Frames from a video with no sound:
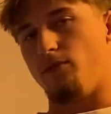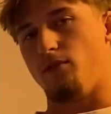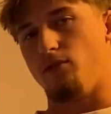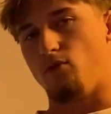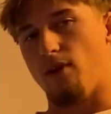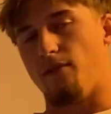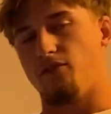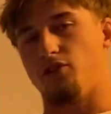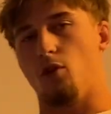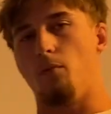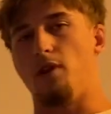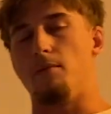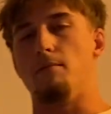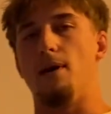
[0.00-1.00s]
you have so
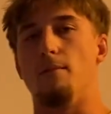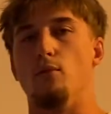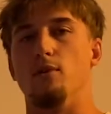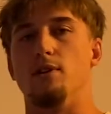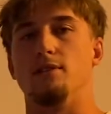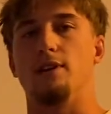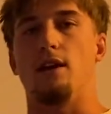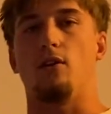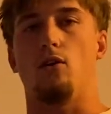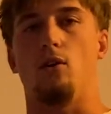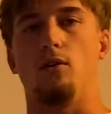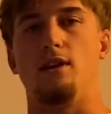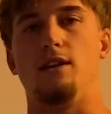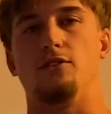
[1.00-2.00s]
many memories that are
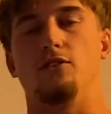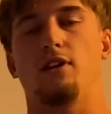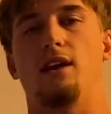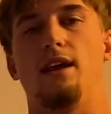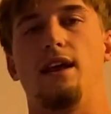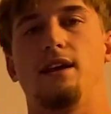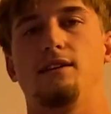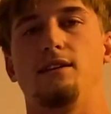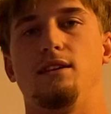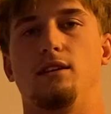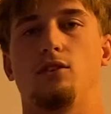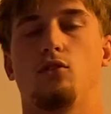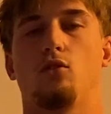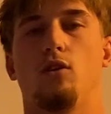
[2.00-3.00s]
all interconnecting
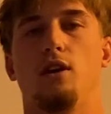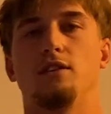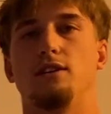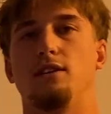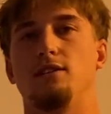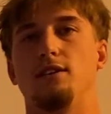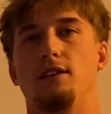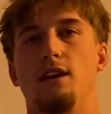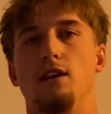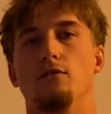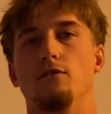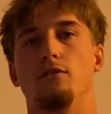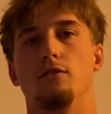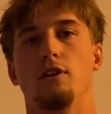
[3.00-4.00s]
and crossing
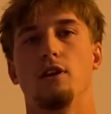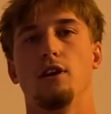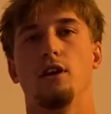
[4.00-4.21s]
together,